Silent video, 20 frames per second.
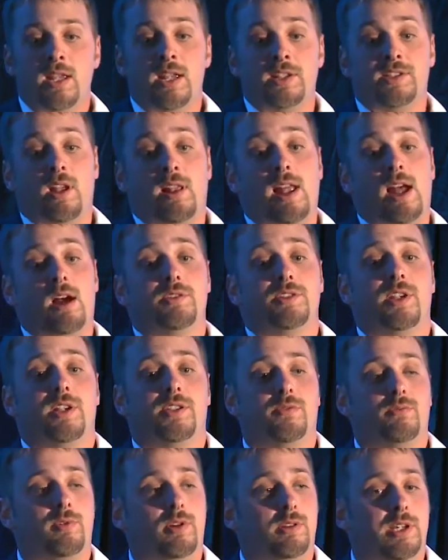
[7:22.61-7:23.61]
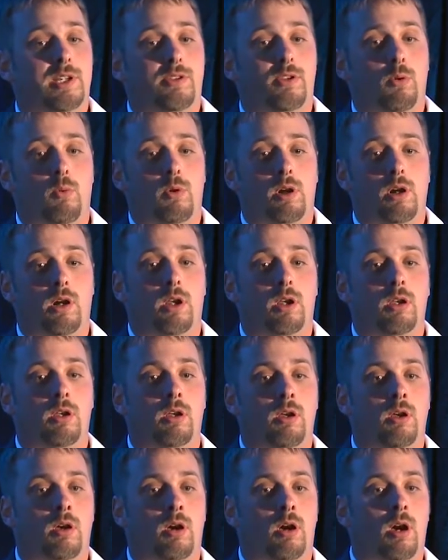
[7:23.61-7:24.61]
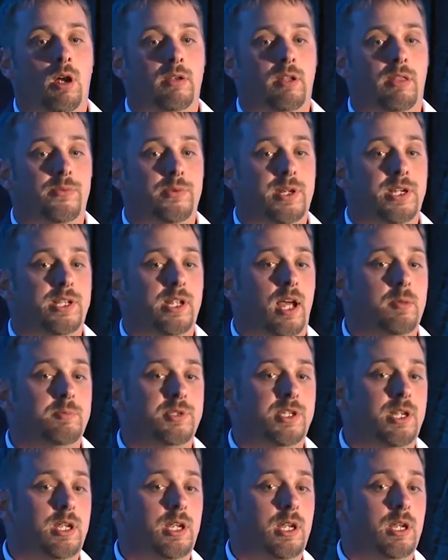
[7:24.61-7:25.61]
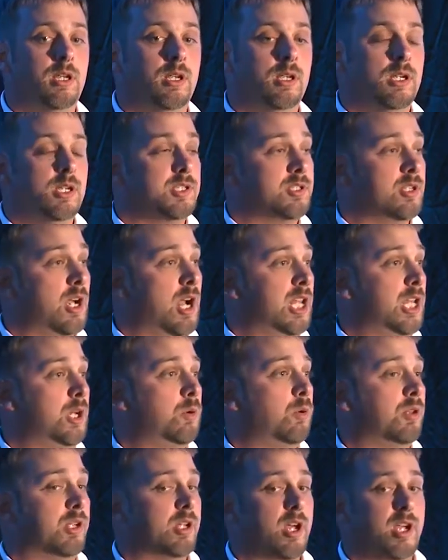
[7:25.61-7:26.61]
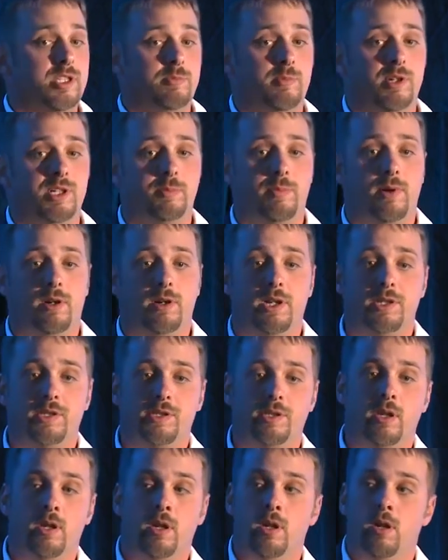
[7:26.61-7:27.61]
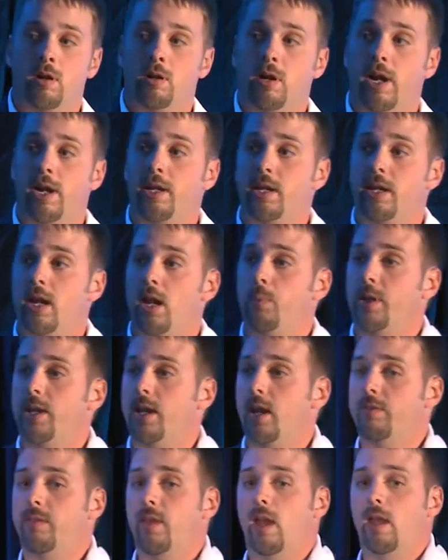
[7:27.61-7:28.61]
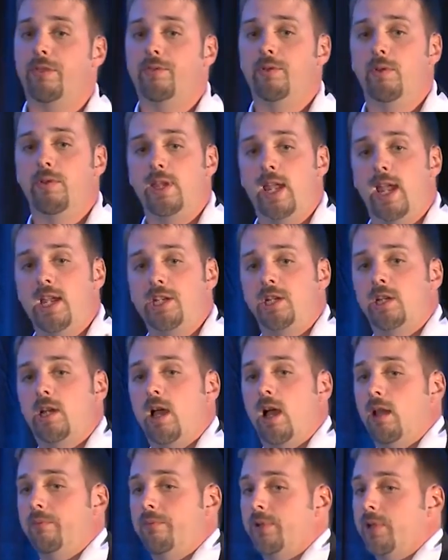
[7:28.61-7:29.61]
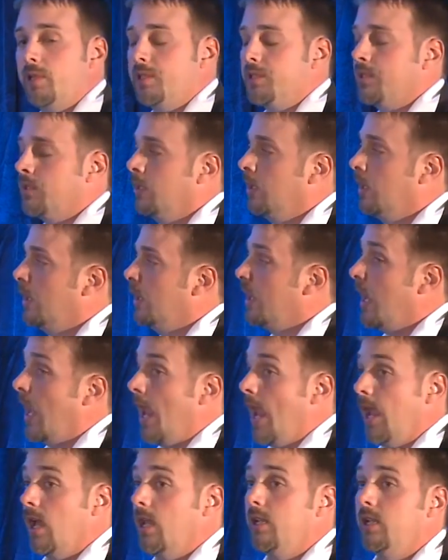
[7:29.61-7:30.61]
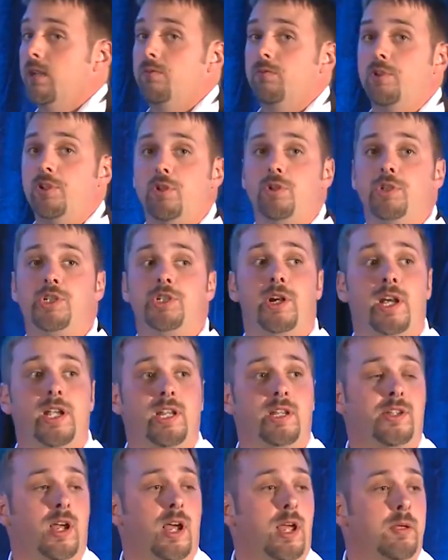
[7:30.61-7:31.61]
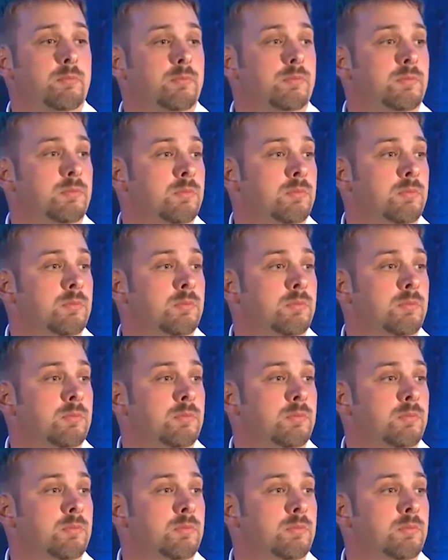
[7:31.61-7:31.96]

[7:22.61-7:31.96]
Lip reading: This allows us really to work on the 3 times T is not equal to customer experience, right? And again, we get that through the agent confidence and in reduced training time.